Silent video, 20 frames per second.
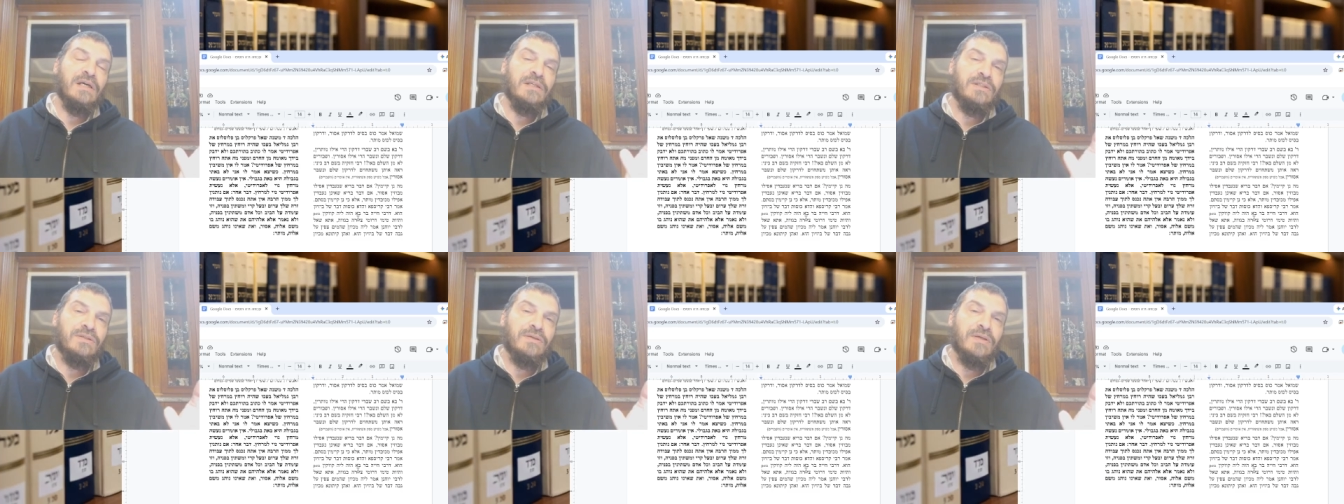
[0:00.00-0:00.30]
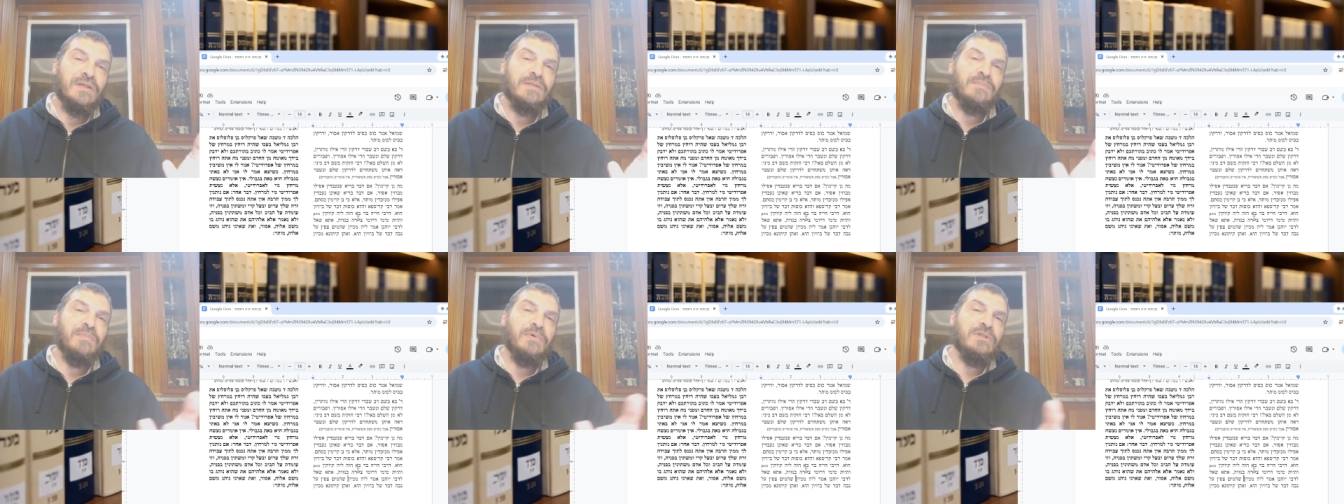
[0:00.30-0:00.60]
It's
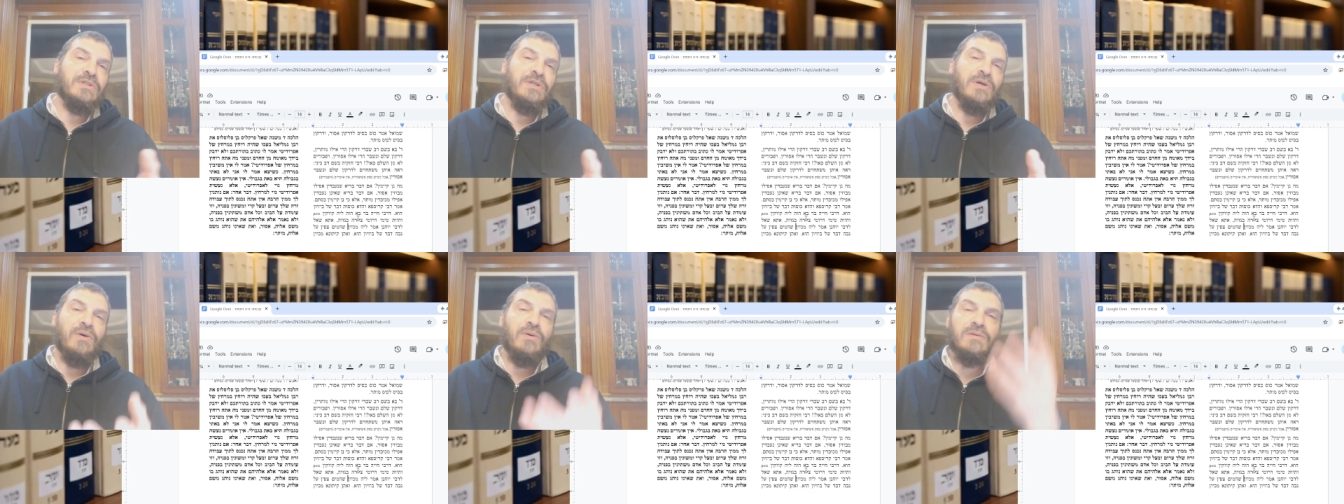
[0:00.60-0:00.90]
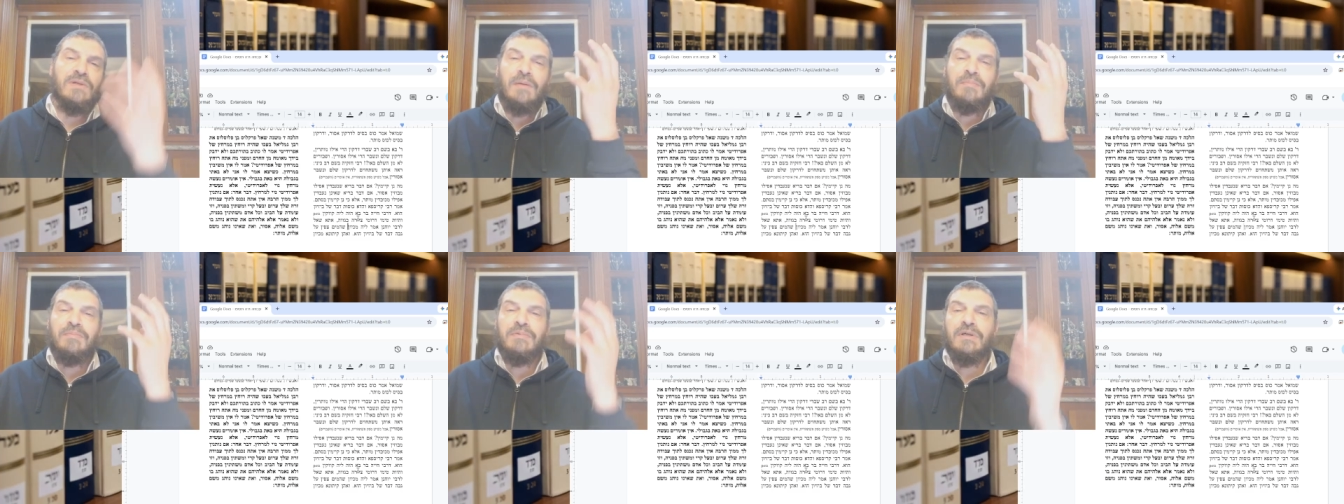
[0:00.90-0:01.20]
just supposed to
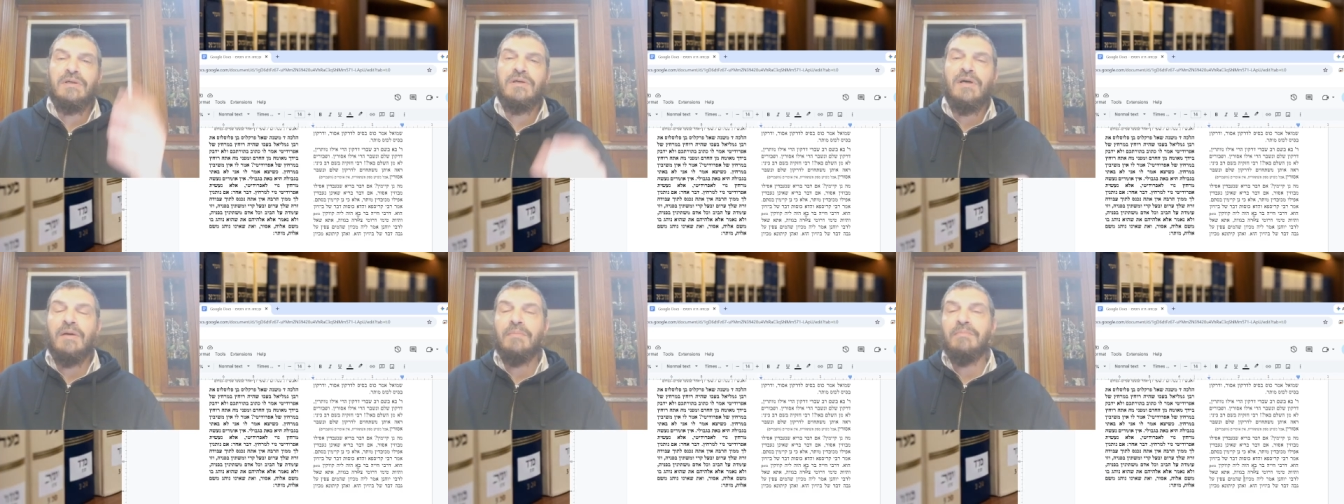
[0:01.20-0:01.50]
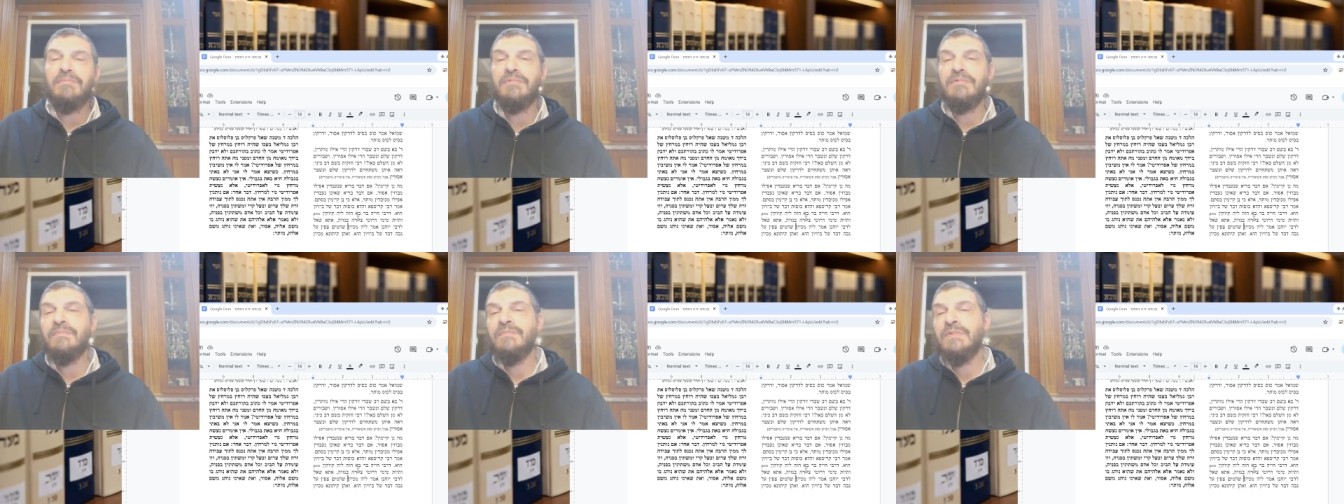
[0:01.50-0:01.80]
hold up the
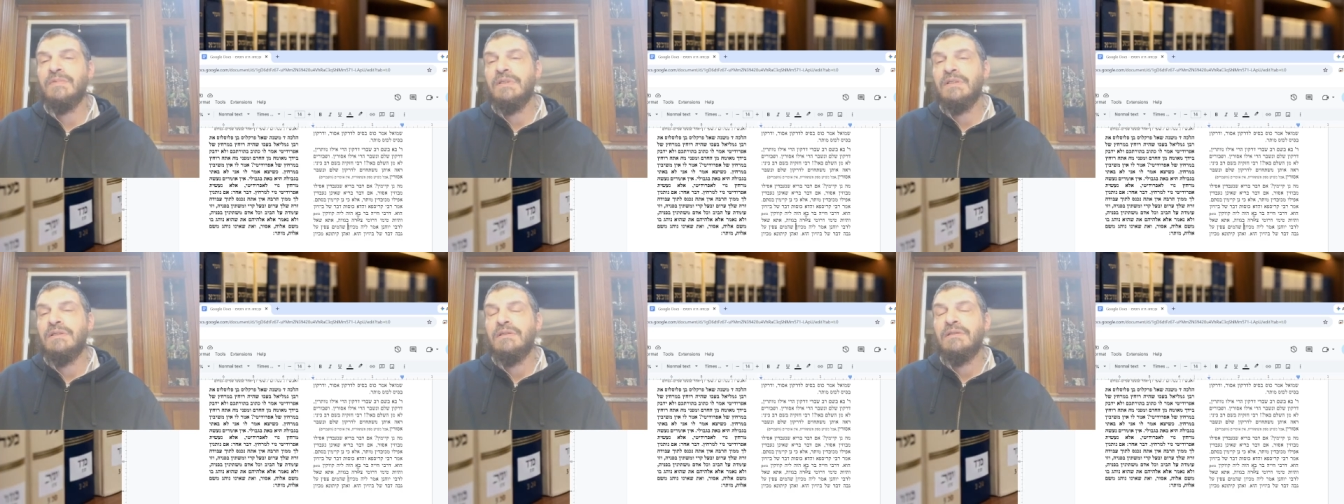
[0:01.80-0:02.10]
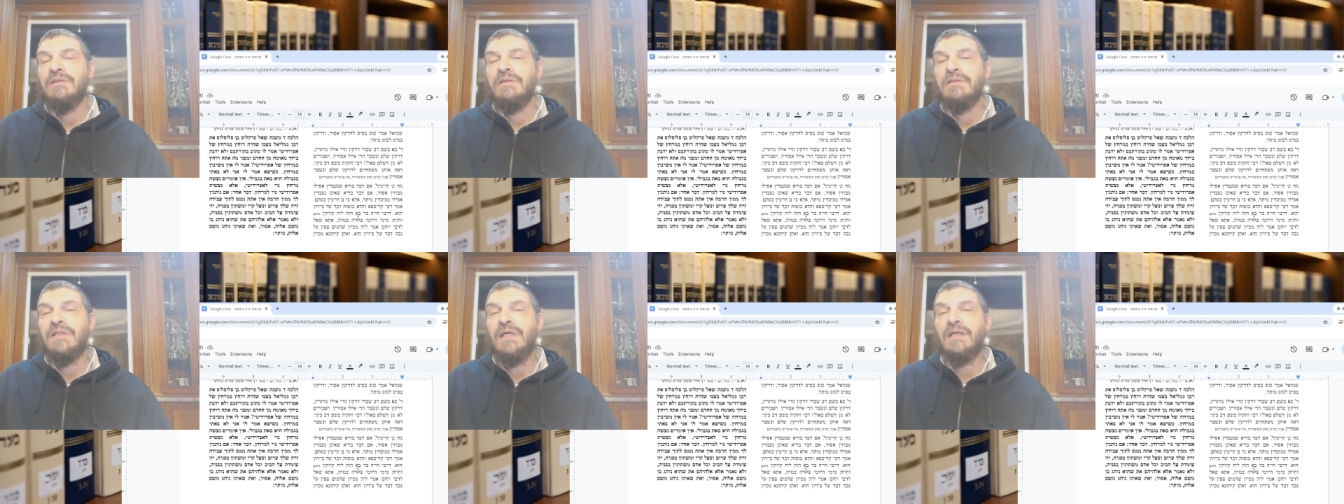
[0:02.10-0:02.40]
cup.
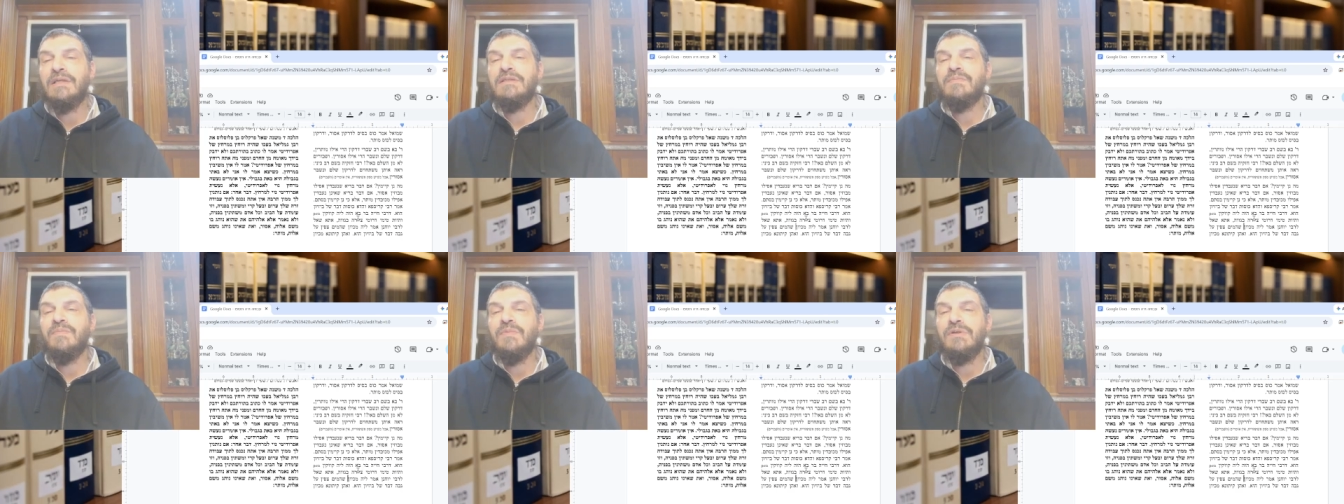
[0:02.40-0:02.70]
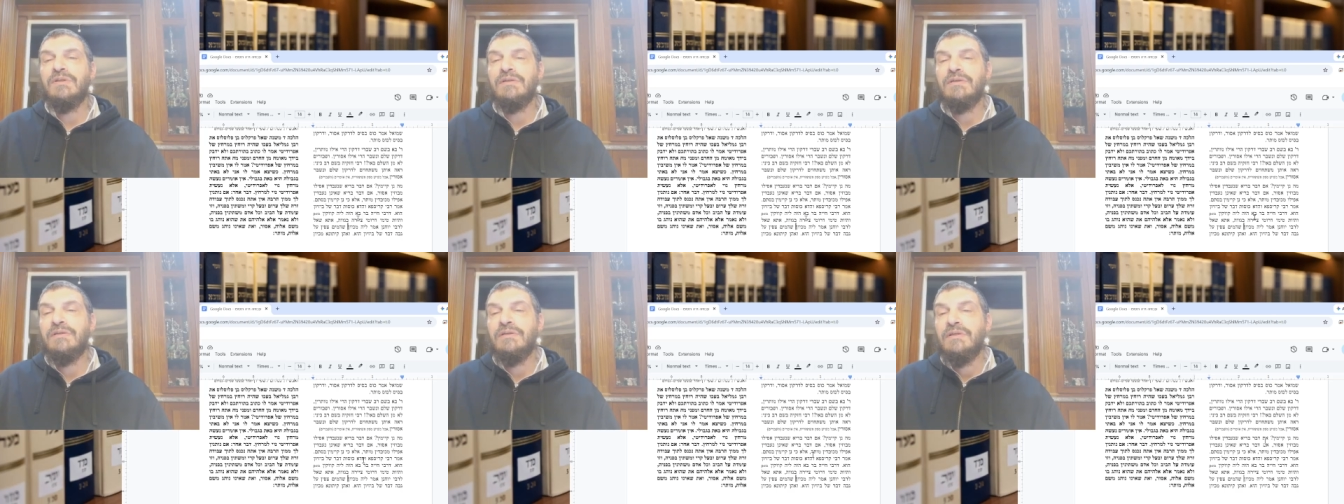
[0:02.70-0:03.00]
Then it's
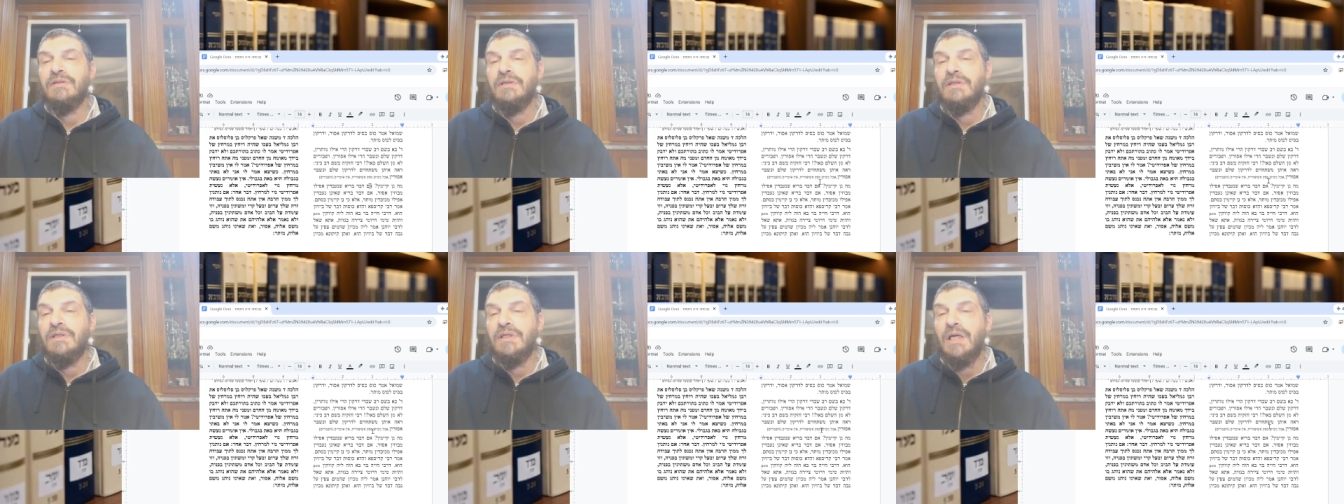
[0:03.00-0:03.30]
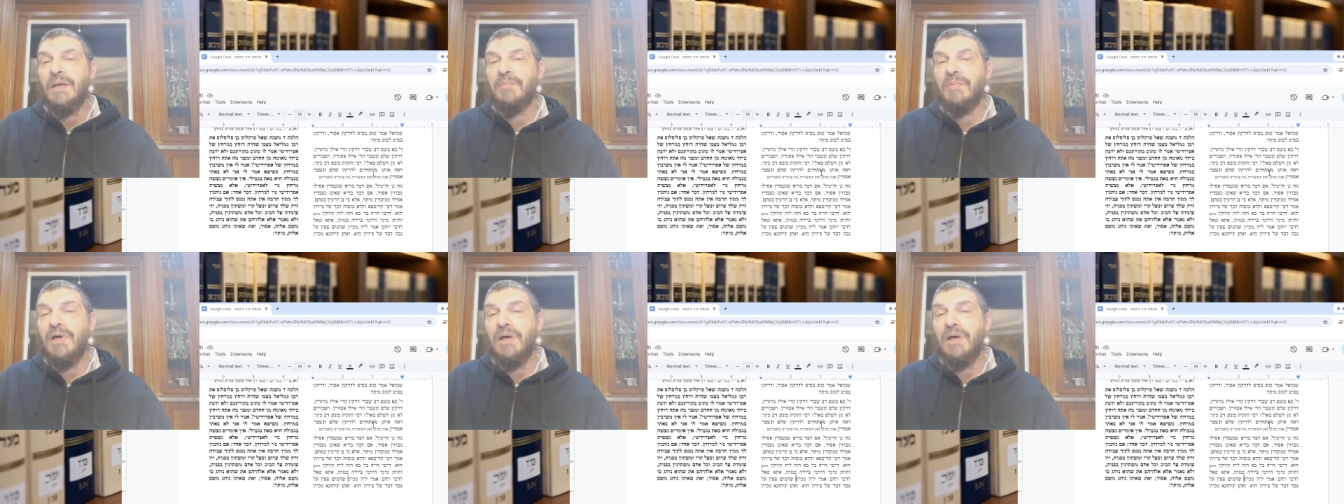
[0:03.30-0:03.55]
mutter. He